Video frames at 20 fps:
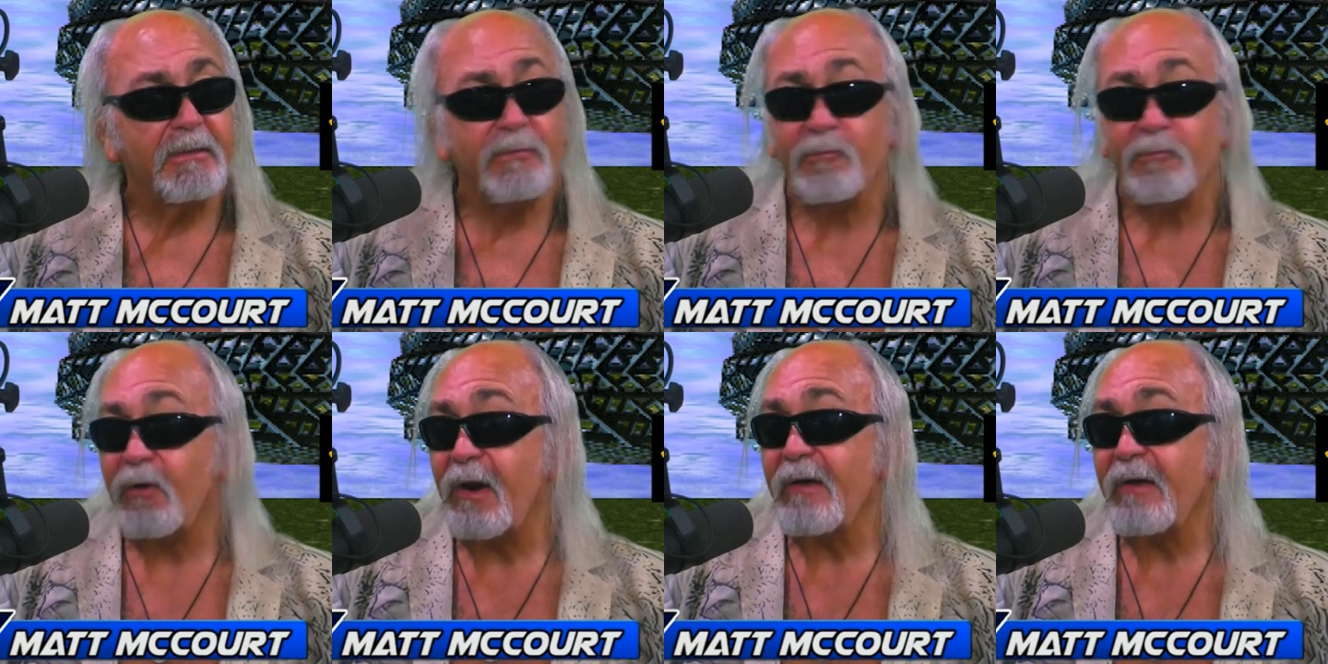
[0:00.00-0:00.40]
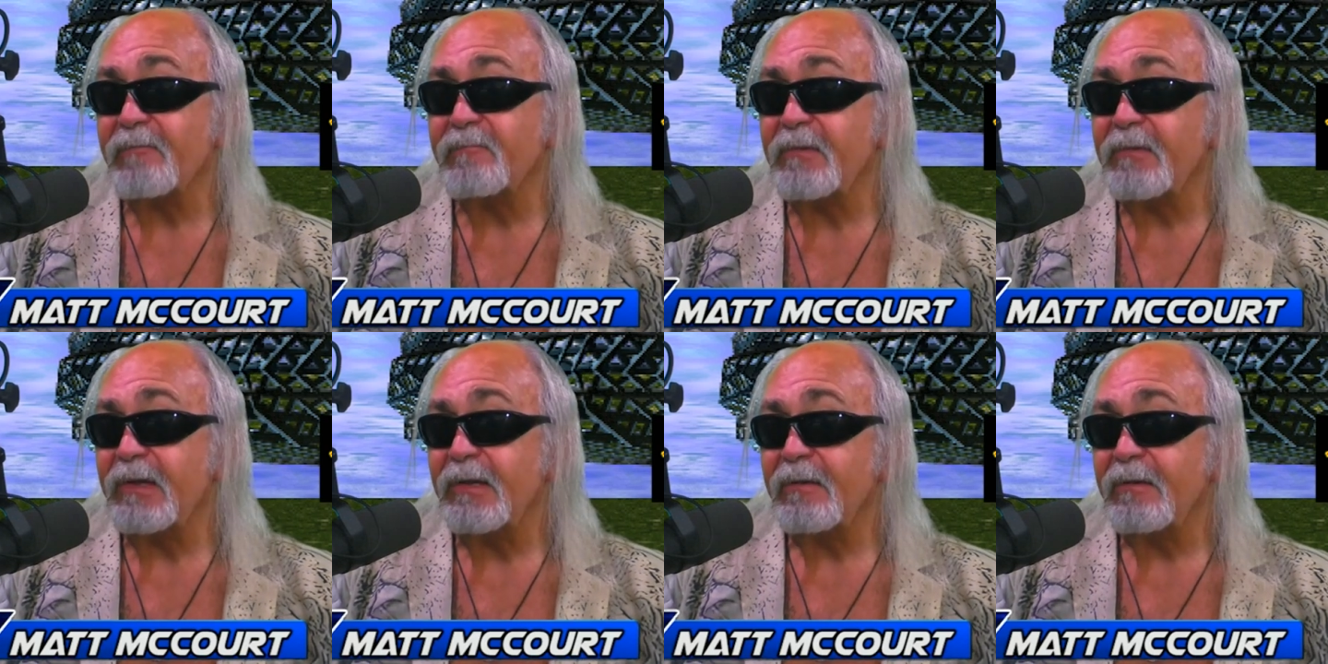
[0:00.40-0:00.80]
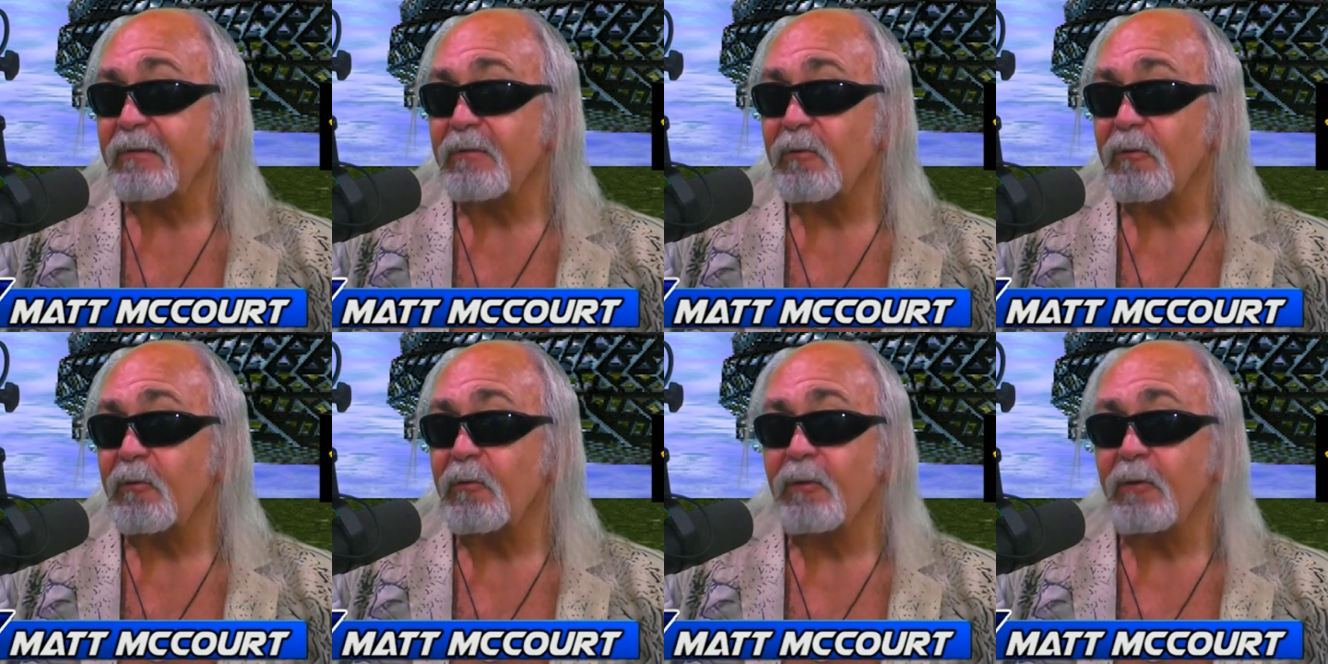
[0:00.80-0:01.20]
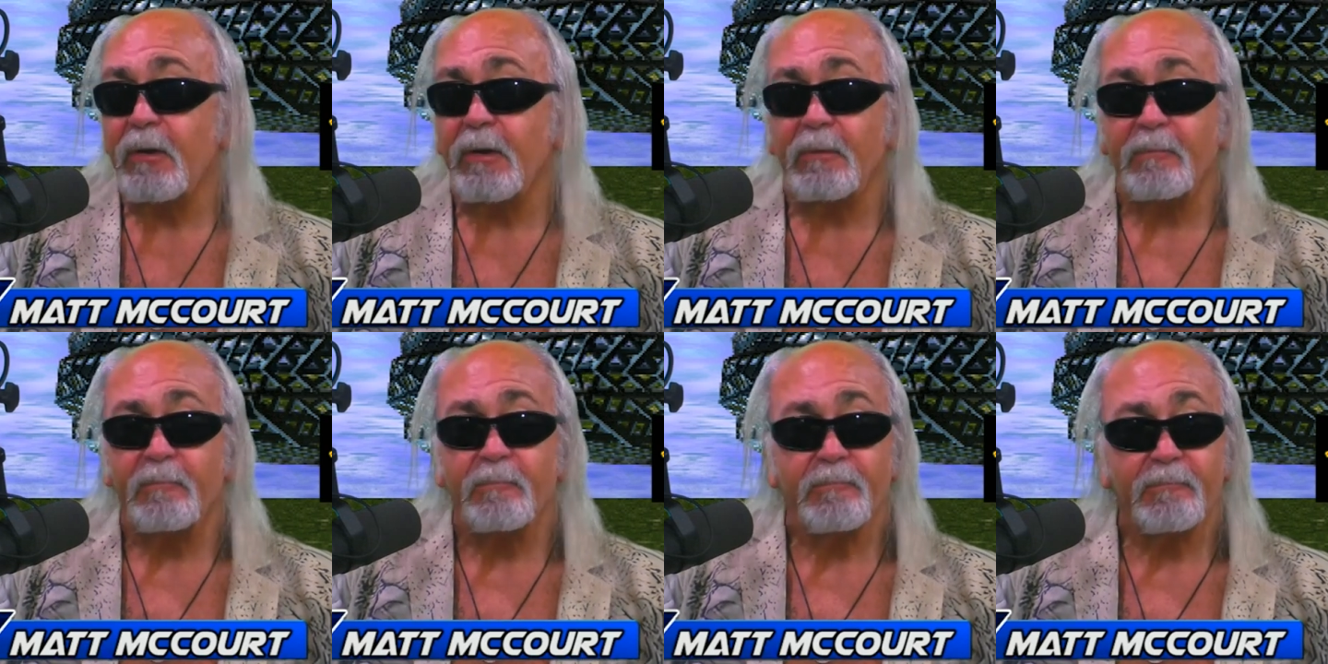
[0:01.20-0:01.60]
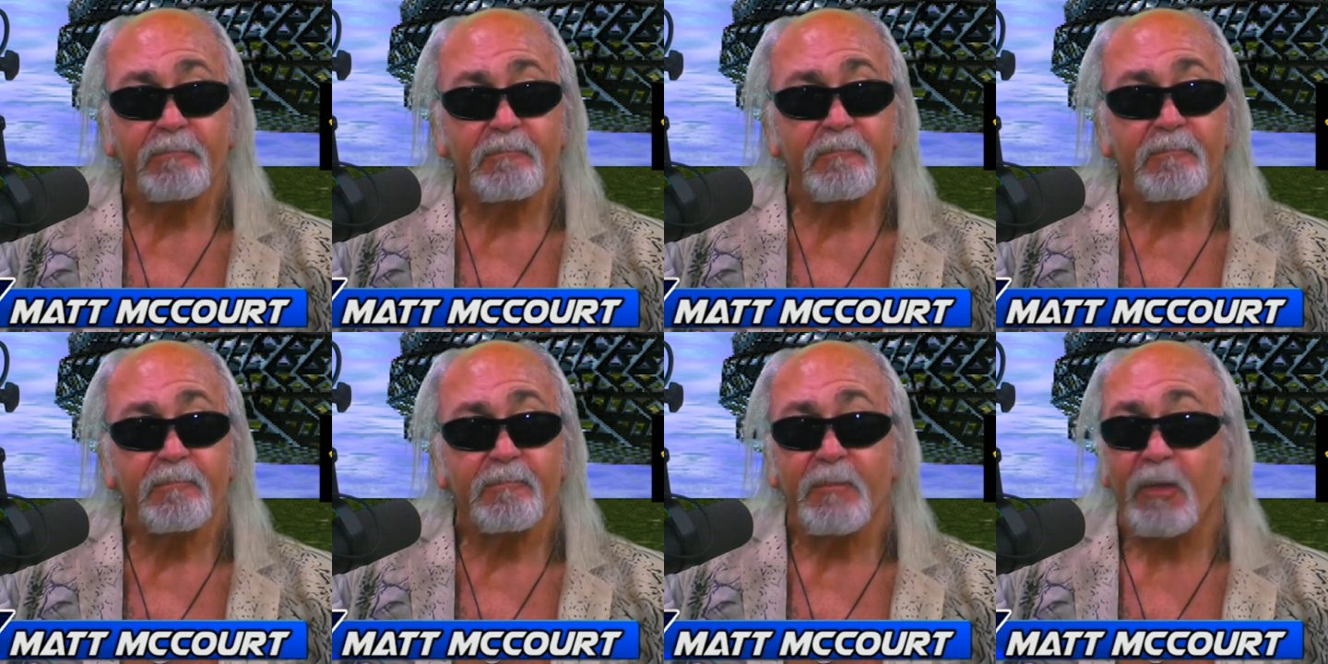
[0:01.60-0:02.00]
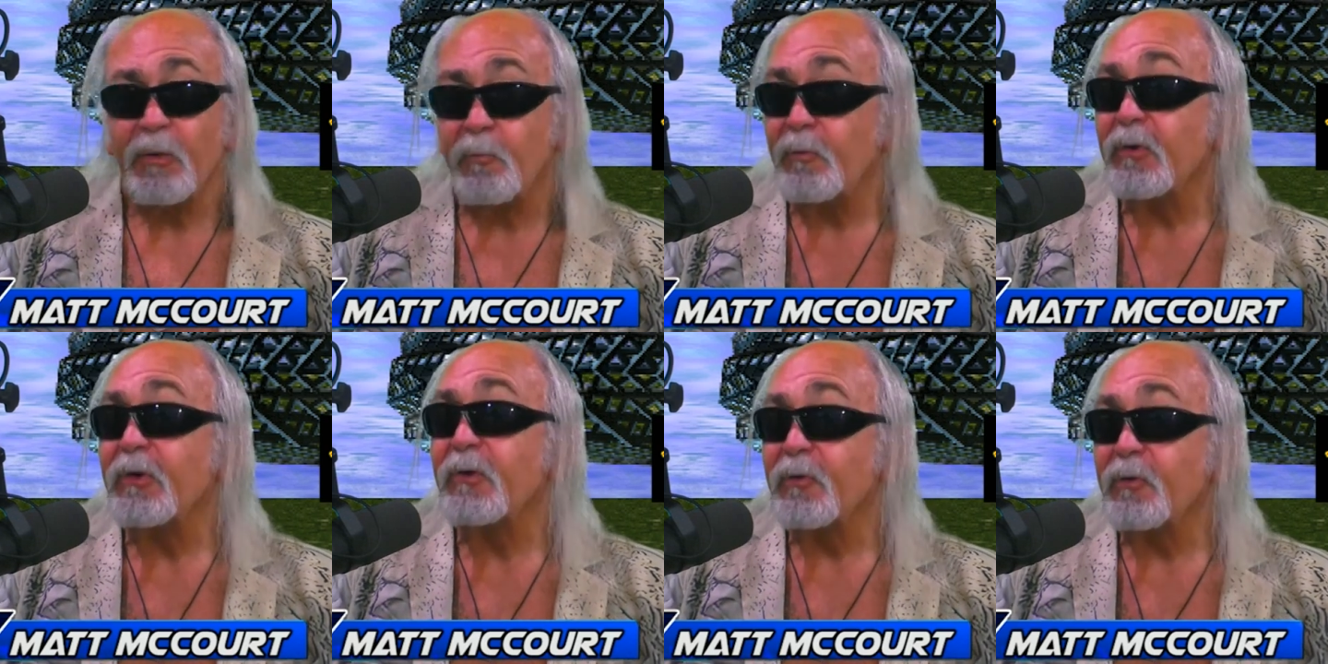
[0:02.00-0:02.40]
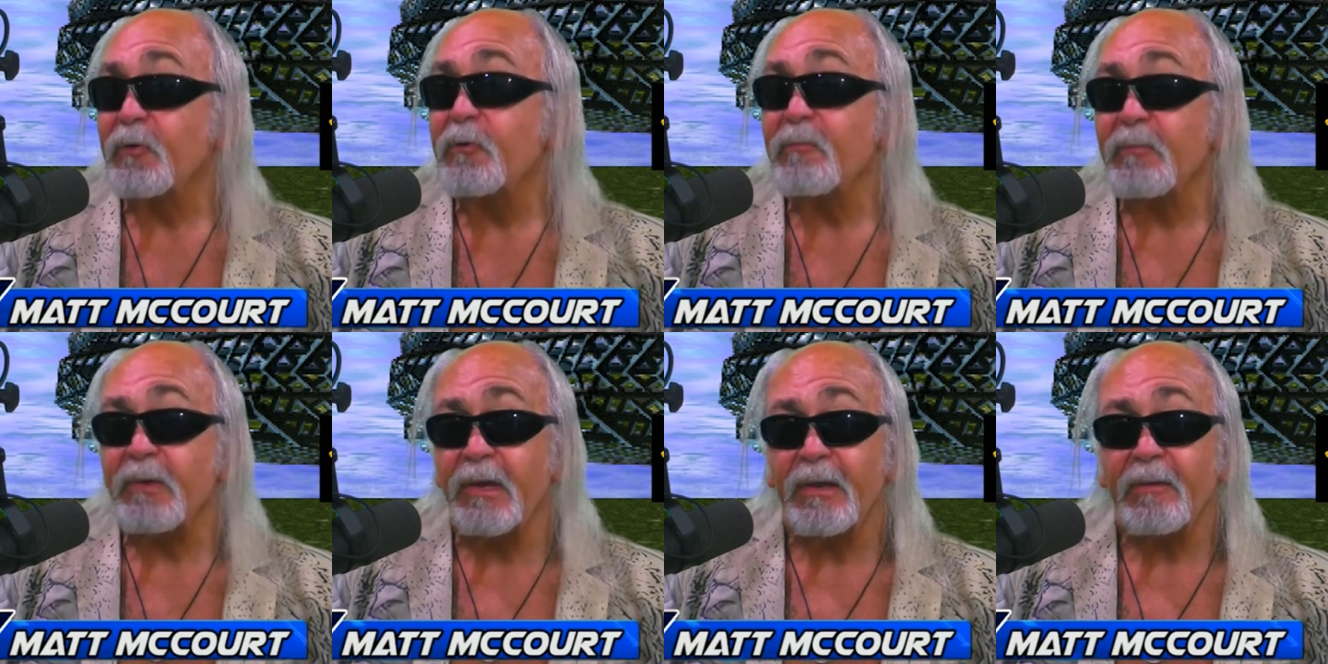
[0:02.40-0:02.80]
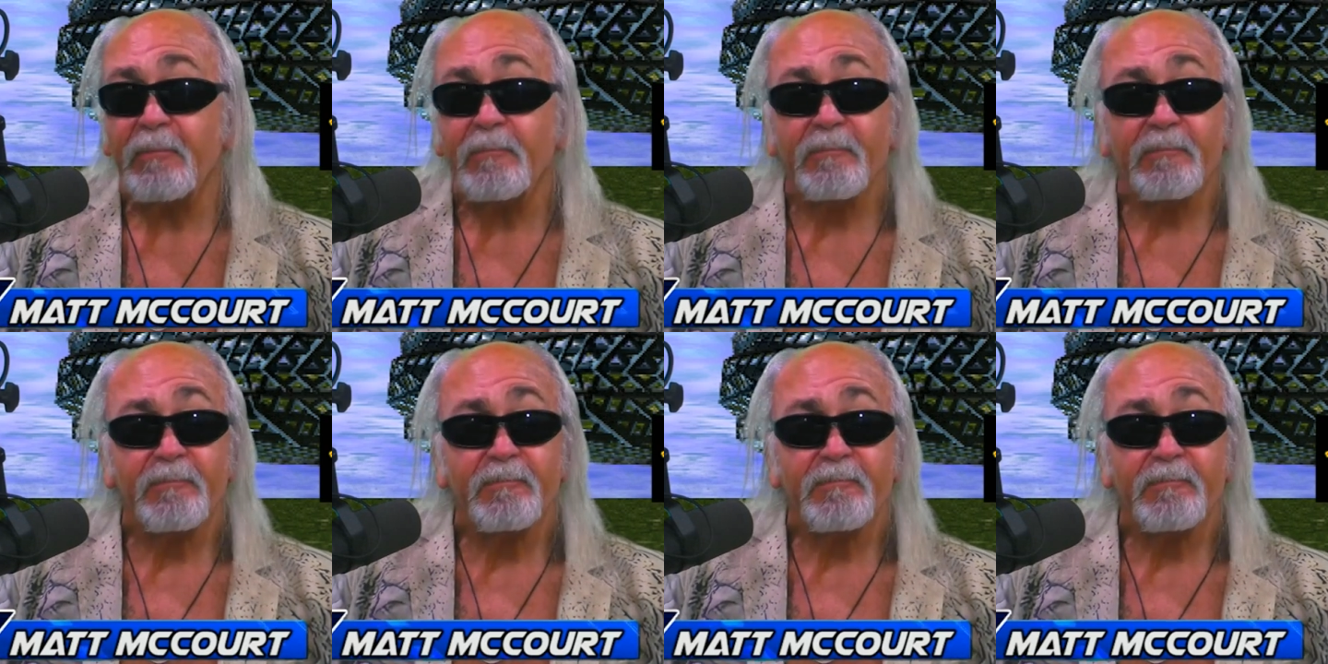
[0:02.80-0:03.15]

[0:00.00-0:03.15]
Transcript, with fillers: draft me or recruit me